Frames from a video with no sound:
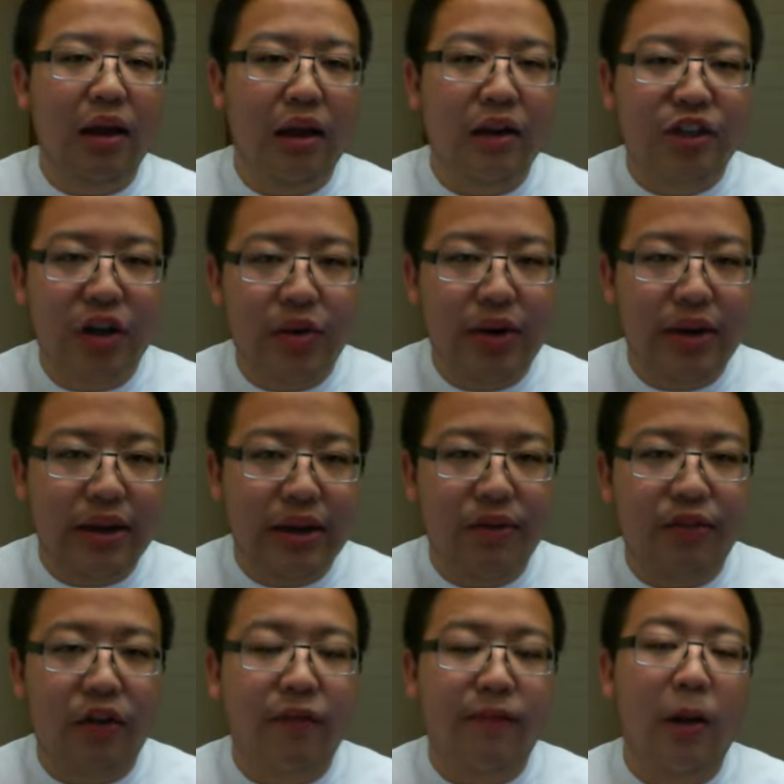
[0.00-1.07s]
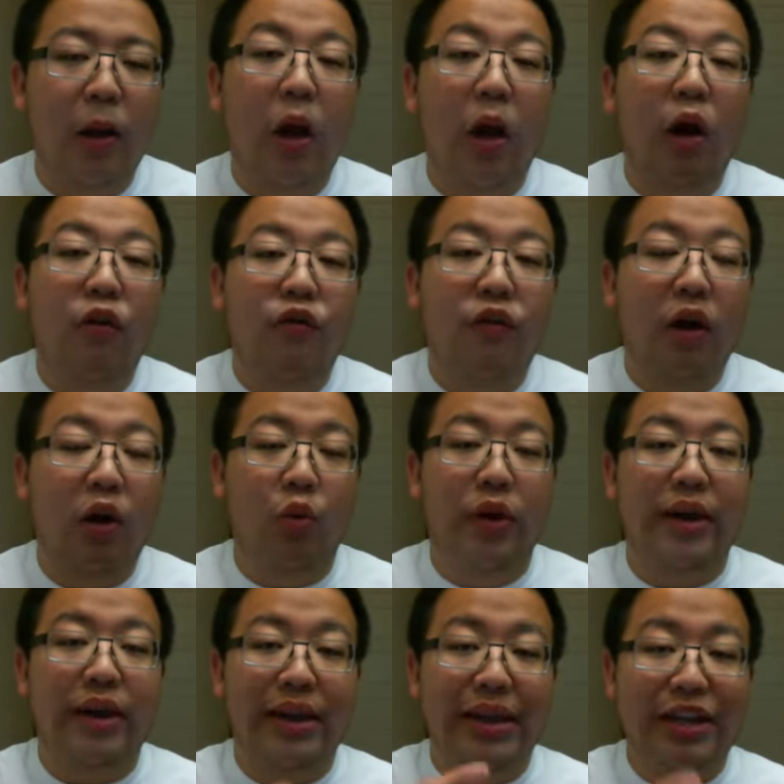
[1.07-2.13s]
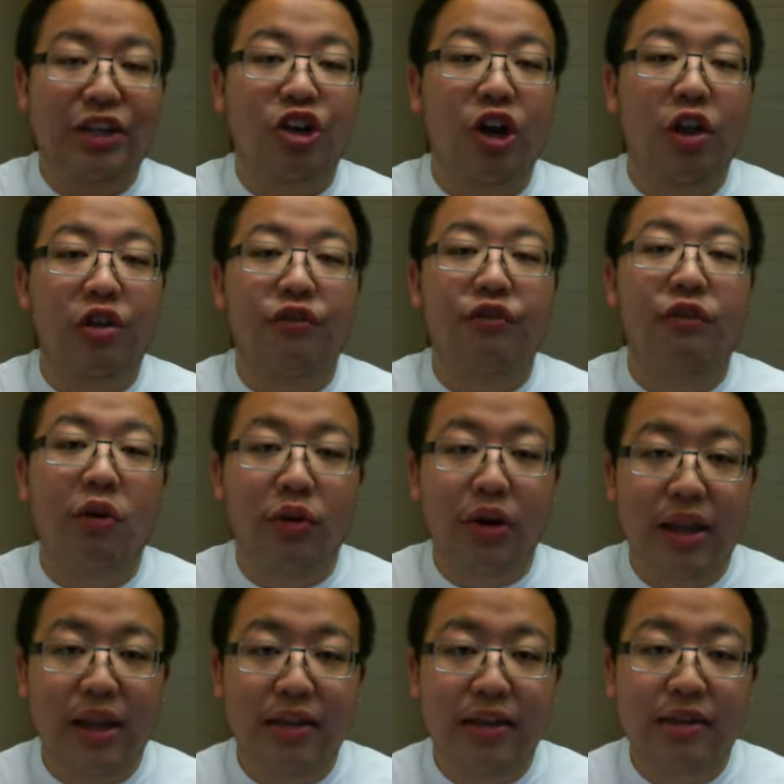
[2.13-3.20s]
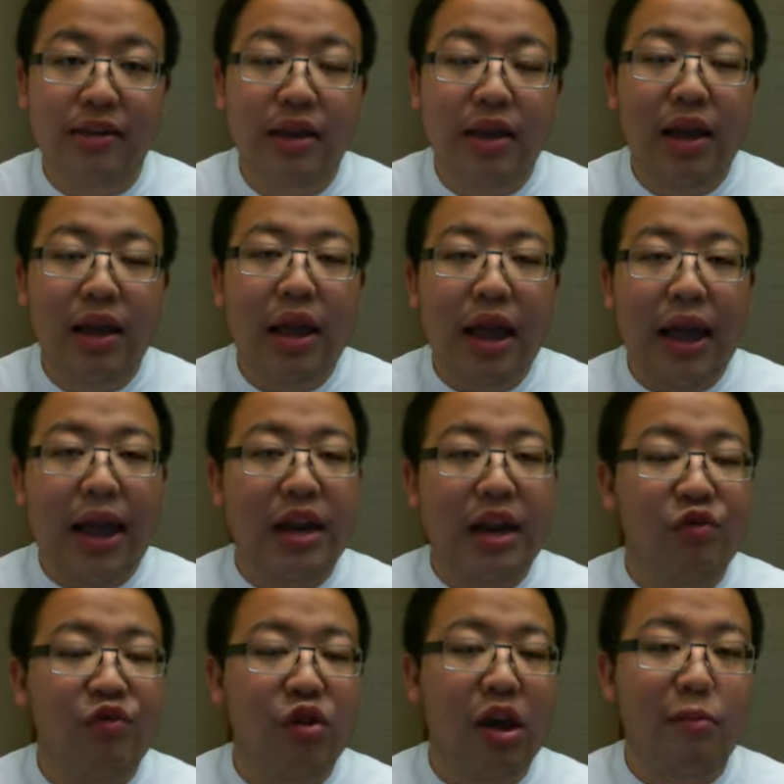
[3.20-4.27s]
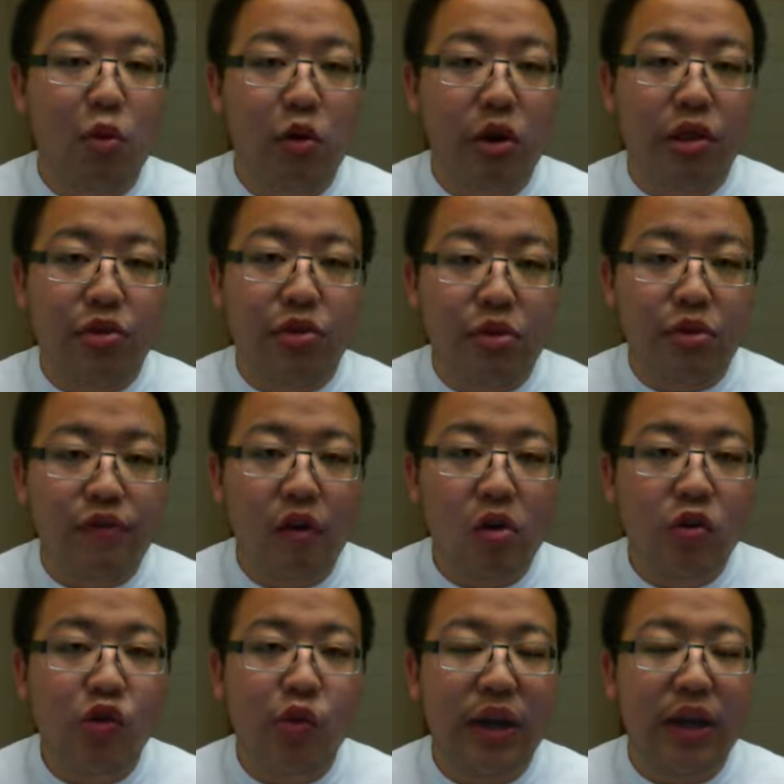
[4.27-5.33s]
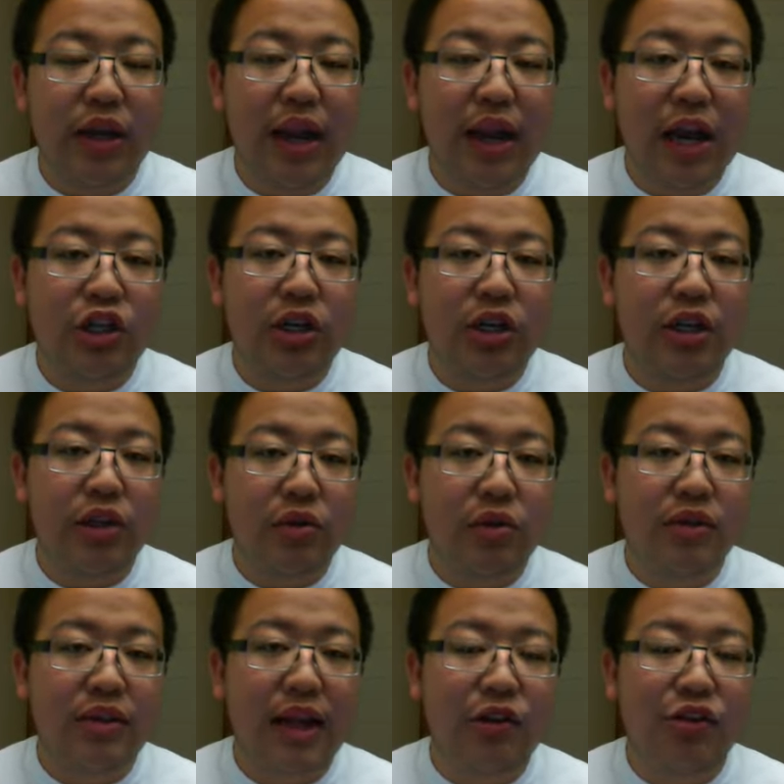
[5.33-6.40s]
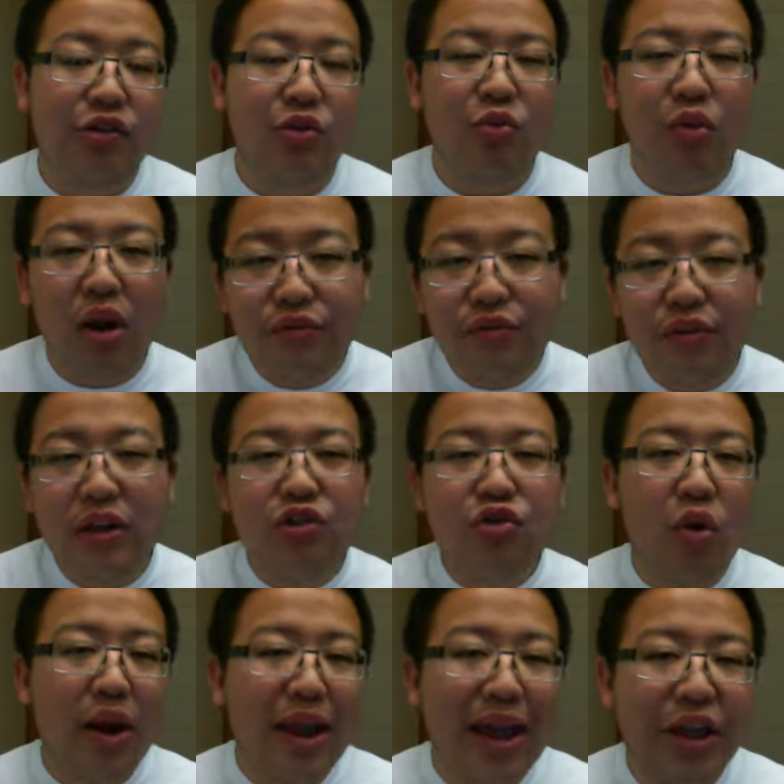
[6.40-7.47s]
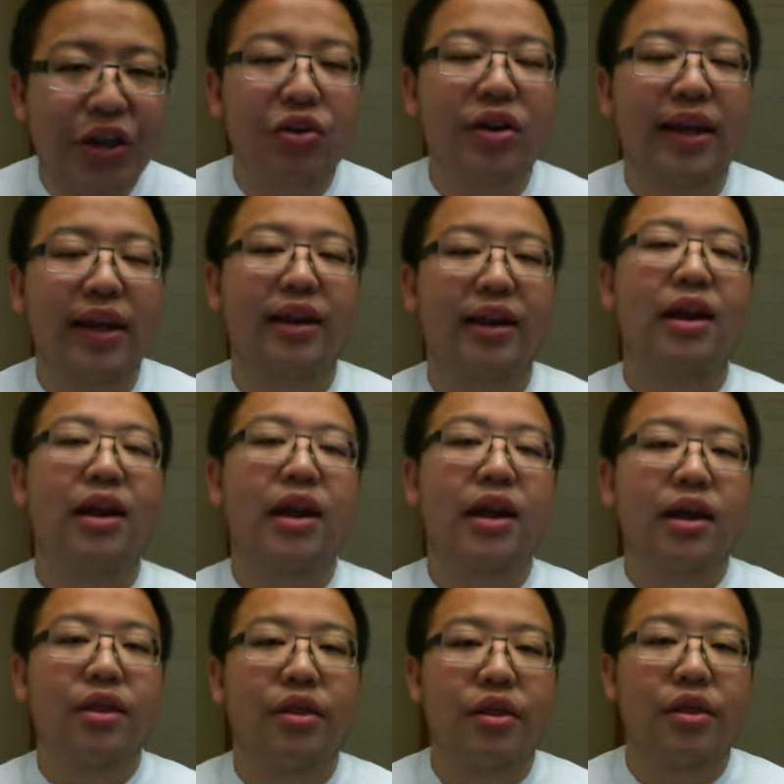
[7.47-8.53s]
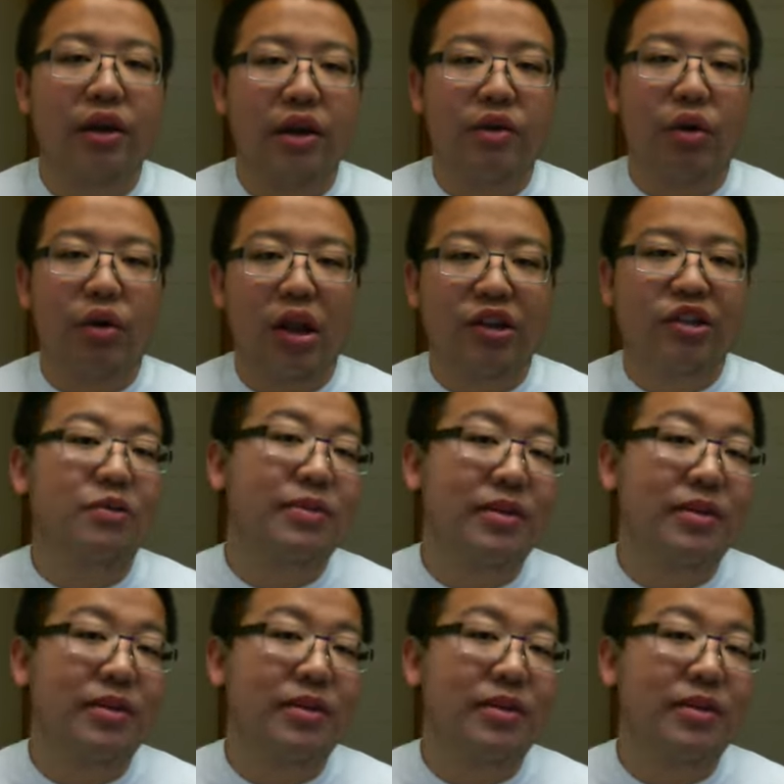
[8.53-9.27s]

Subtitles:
a general idea about how far away each other phone is. And if we have more than 3 phones, we can actually use that to roughly triangulate the relative